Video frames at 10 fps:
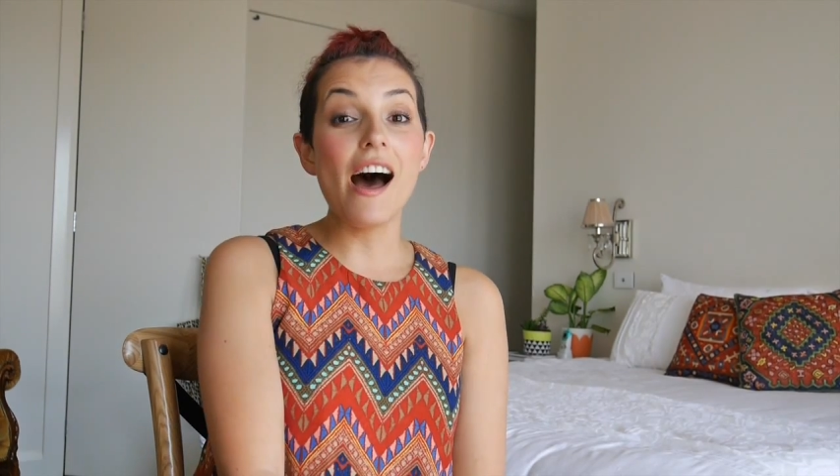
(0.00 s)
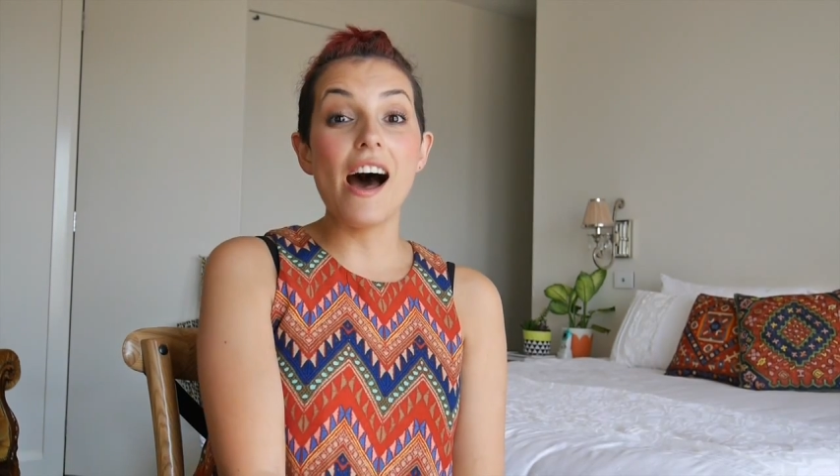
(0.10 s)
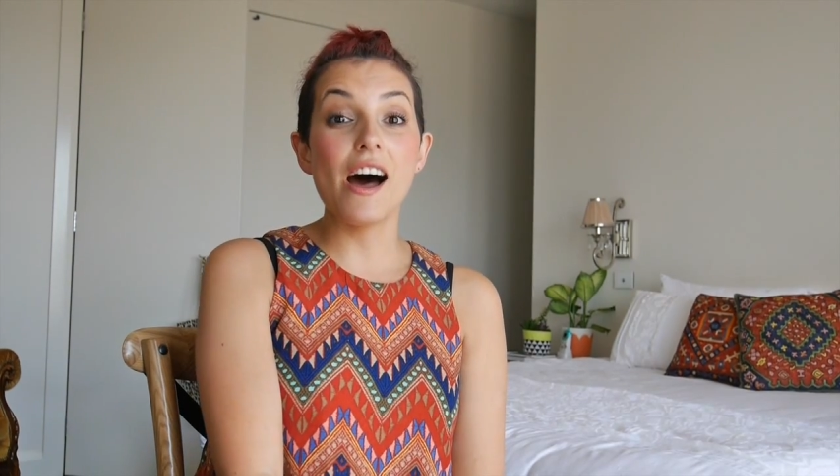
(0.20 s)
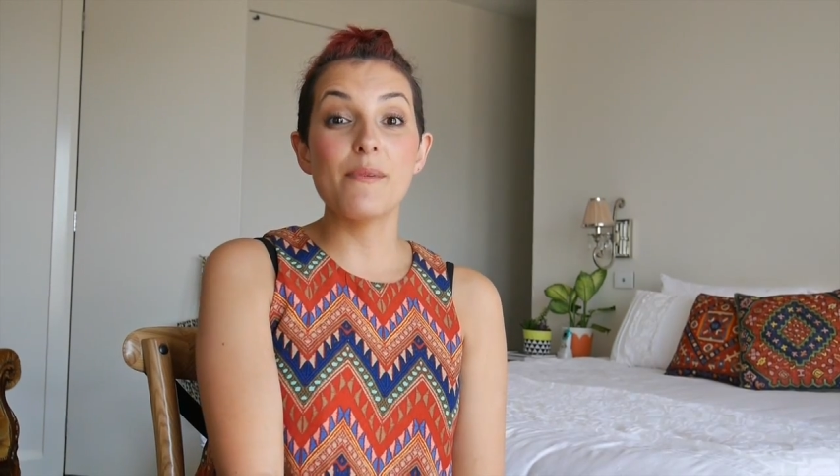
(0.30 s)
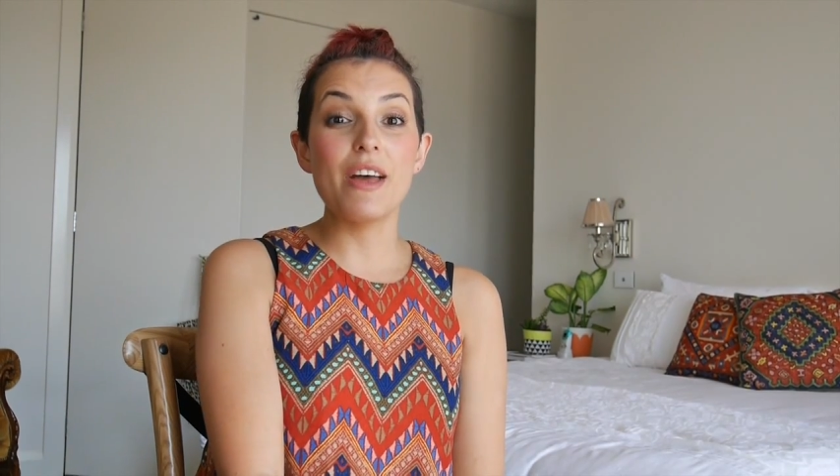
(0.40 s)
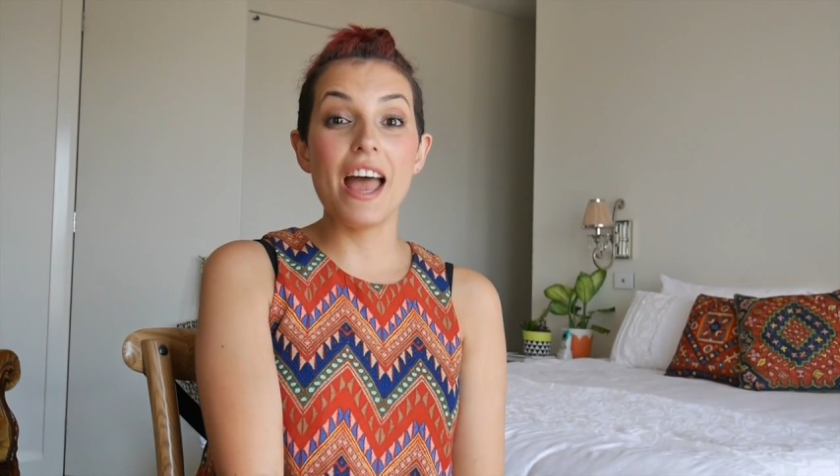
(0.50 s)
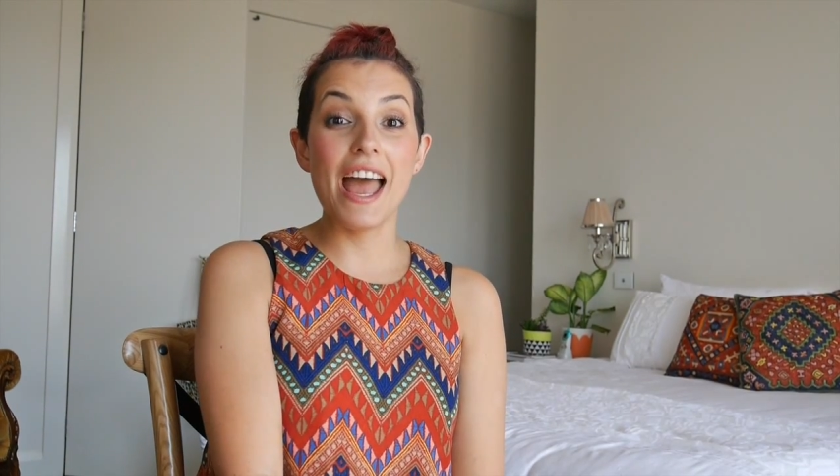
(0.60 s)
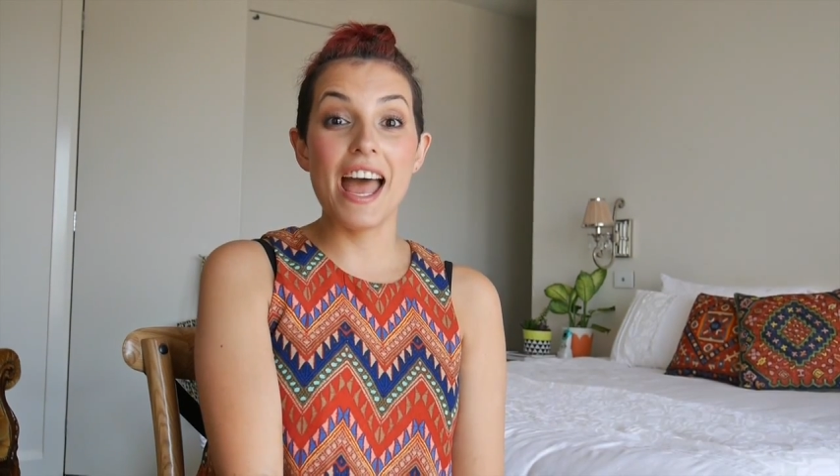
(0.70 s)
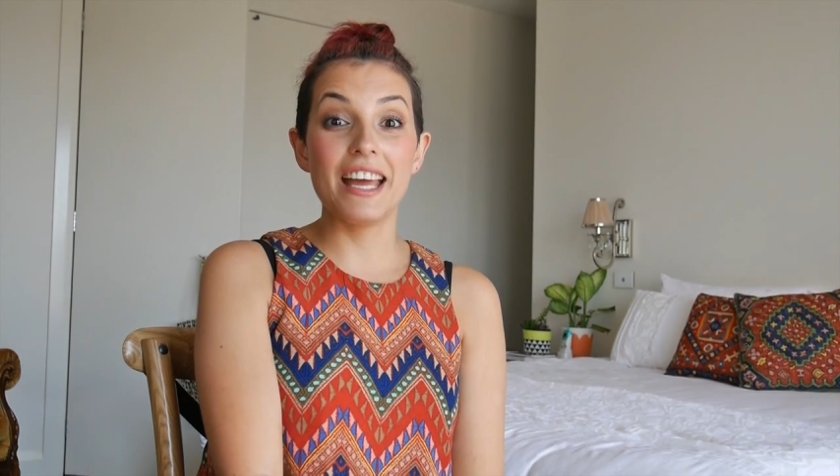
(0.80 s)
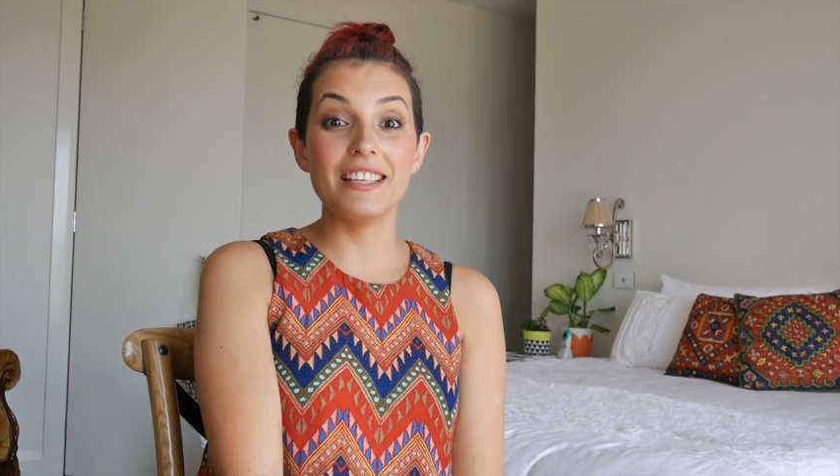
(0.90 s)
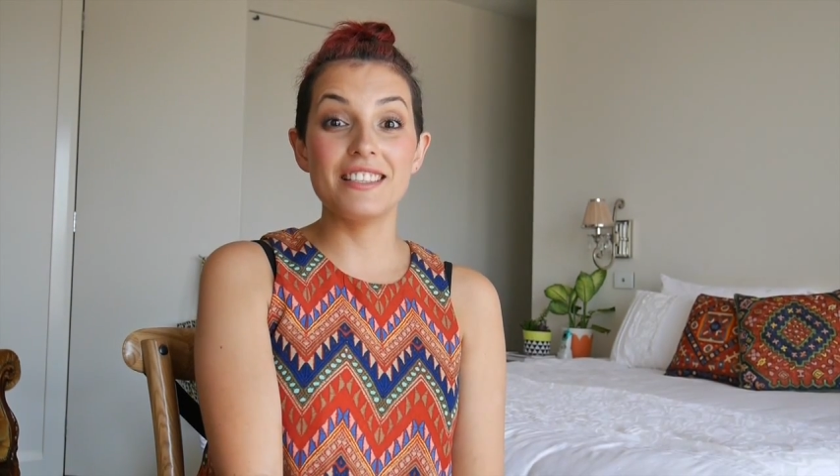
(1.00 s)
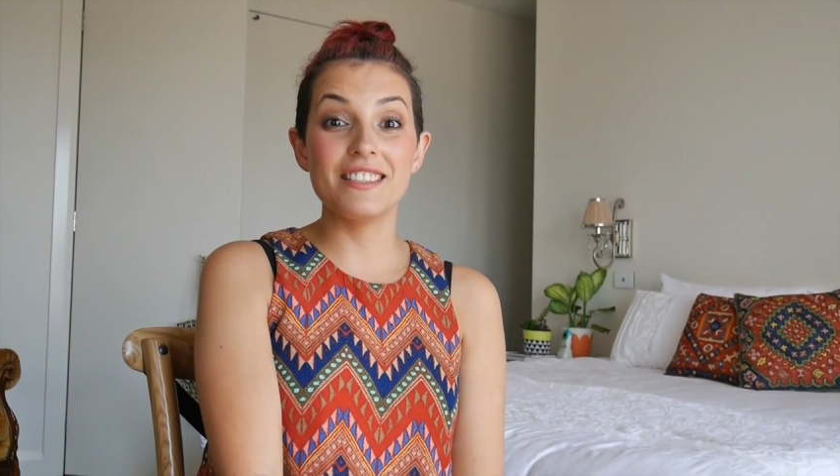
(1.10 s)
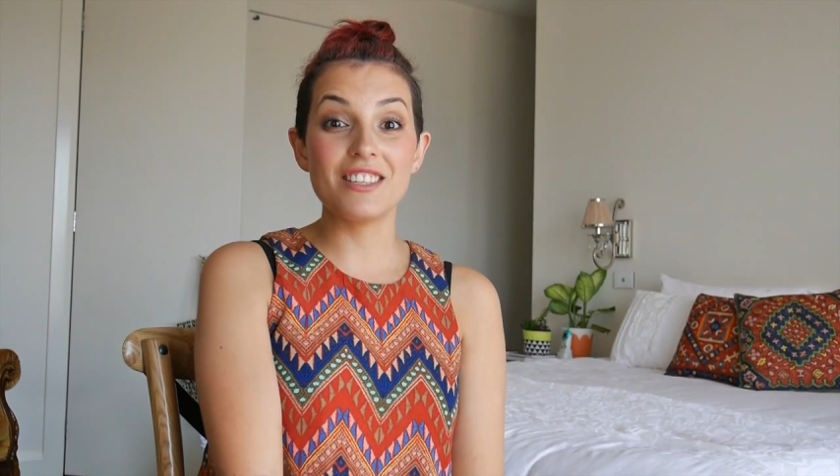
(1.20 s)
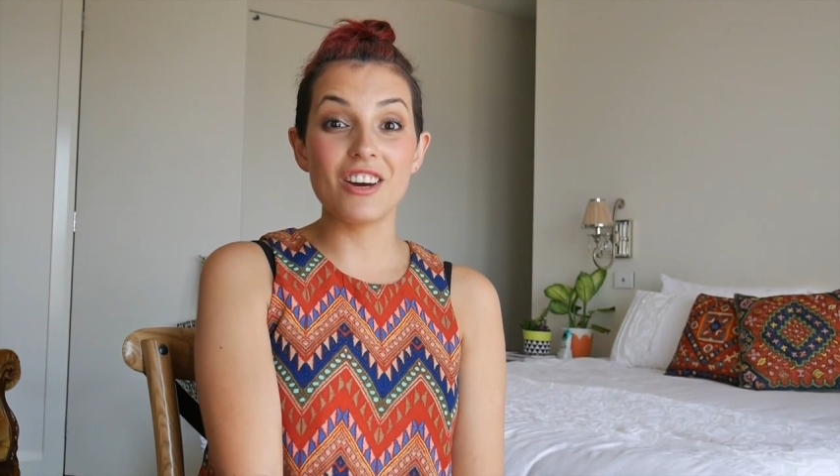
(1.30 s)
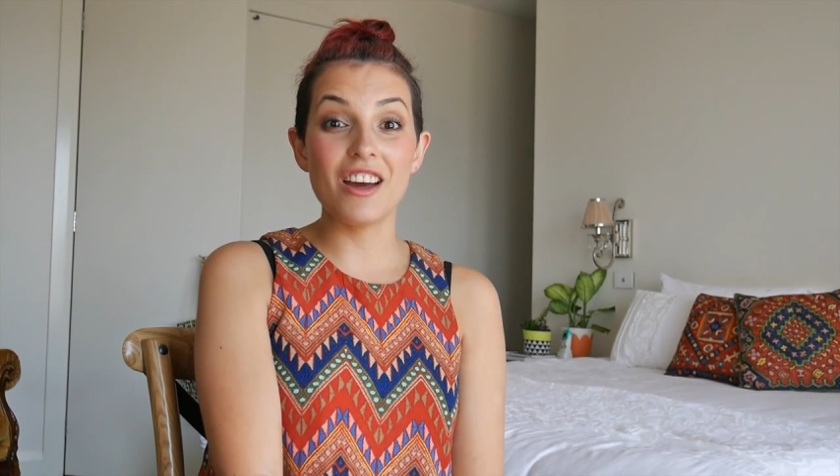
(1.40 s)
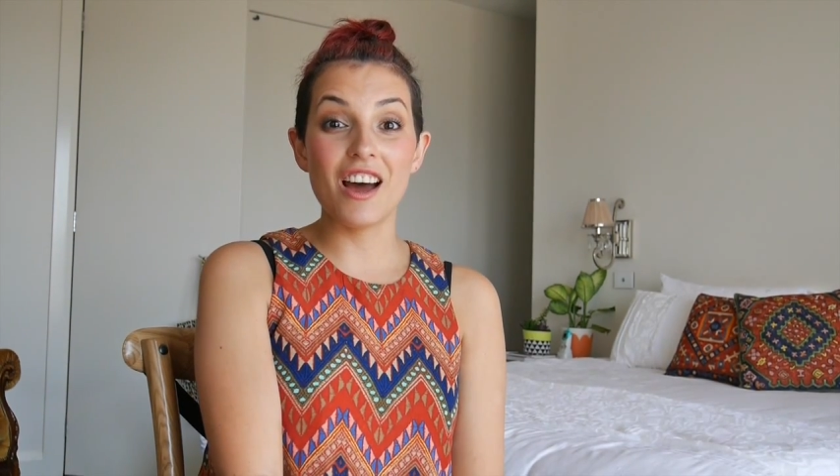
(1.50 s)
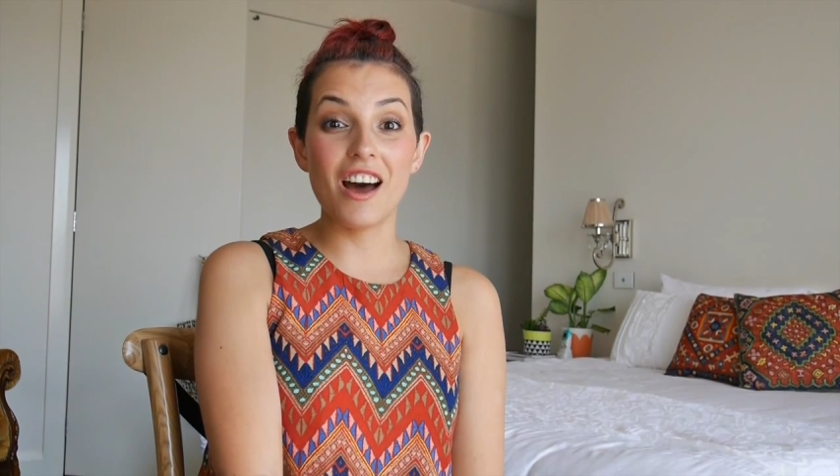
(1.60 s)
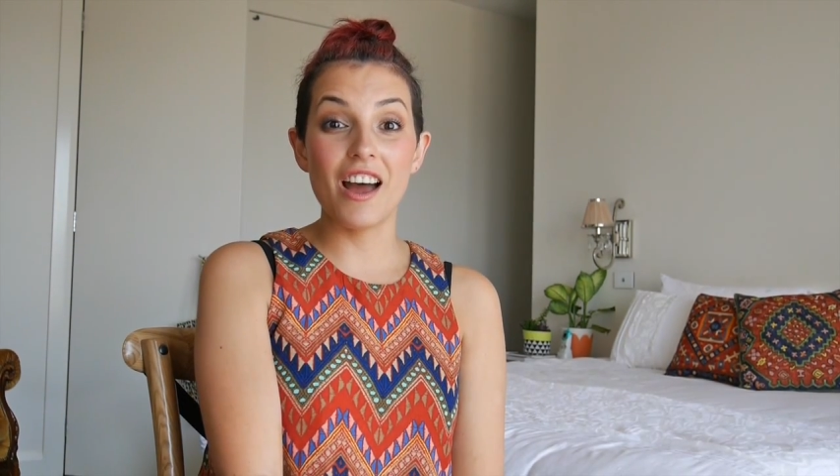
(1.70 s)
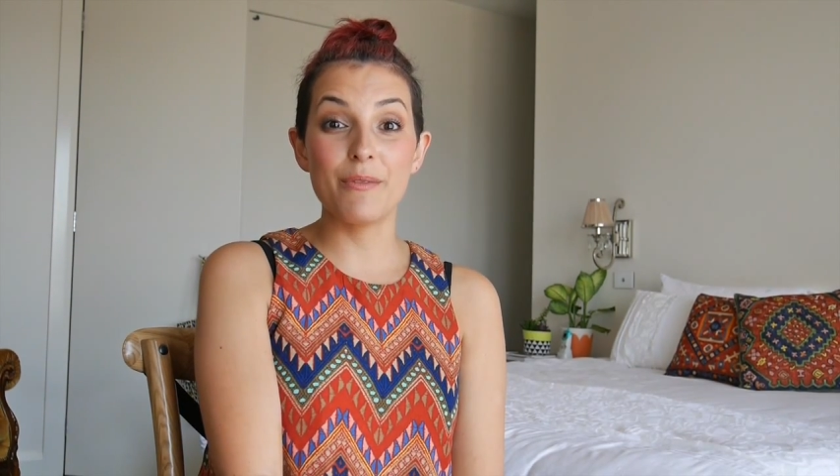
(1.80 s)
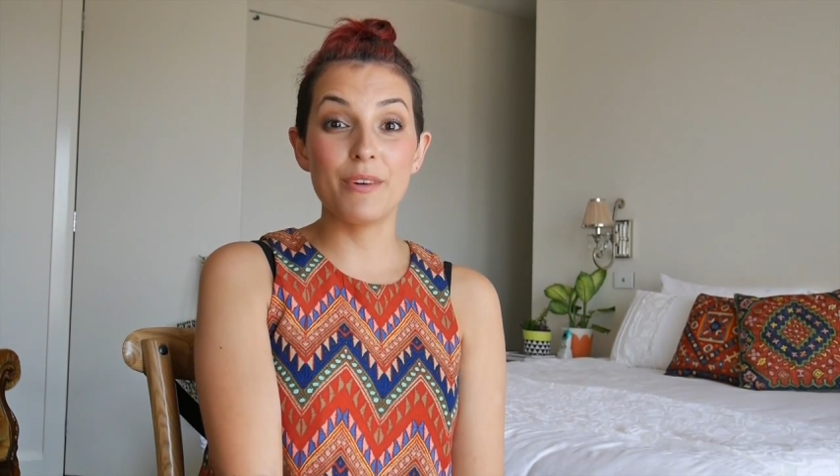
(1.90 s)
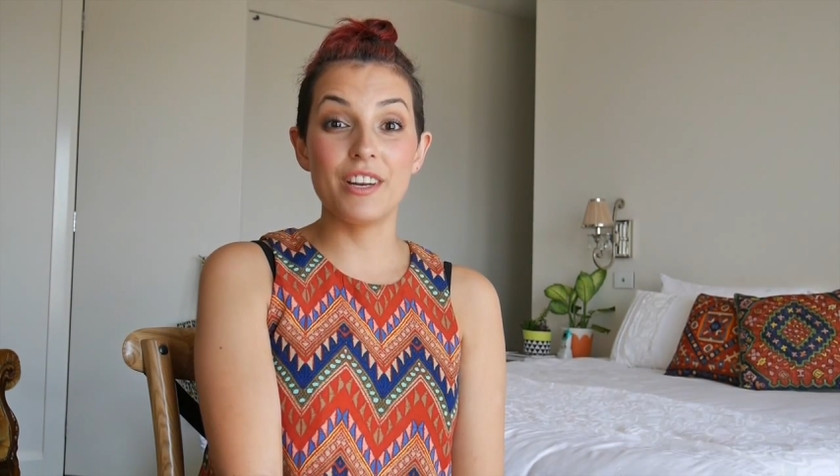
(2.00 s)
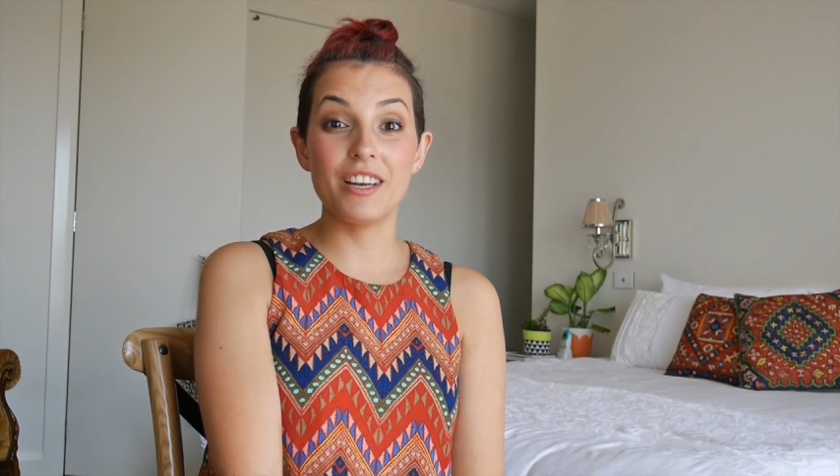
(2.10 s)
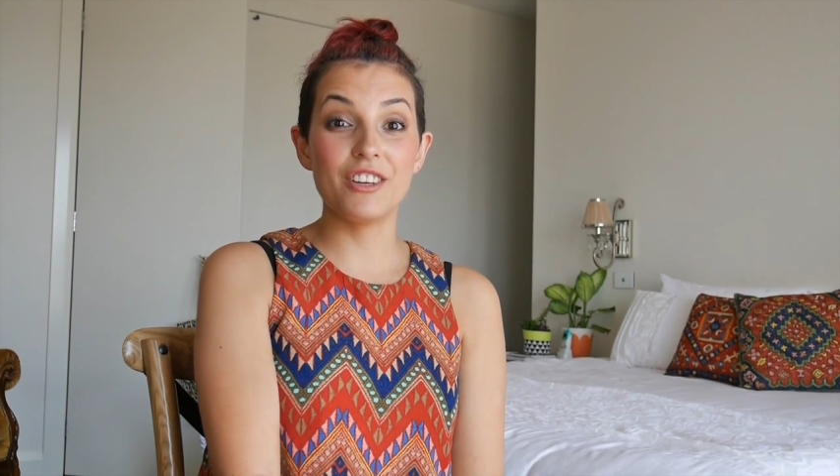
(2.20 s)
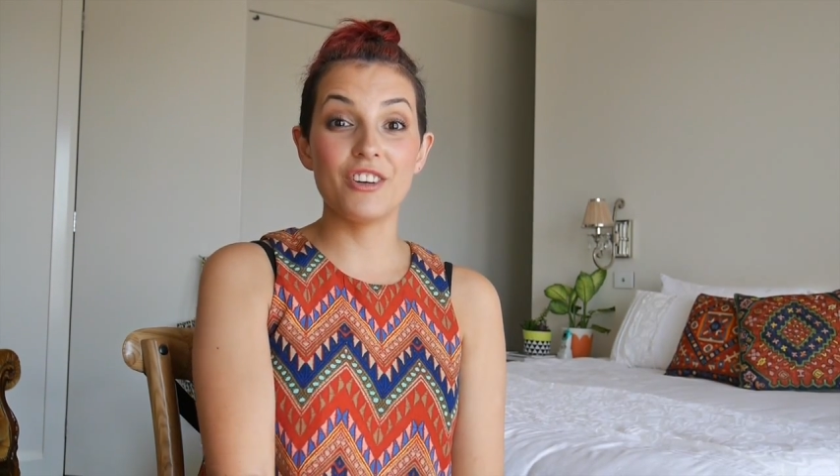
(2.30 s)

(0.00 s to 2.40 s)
and I would,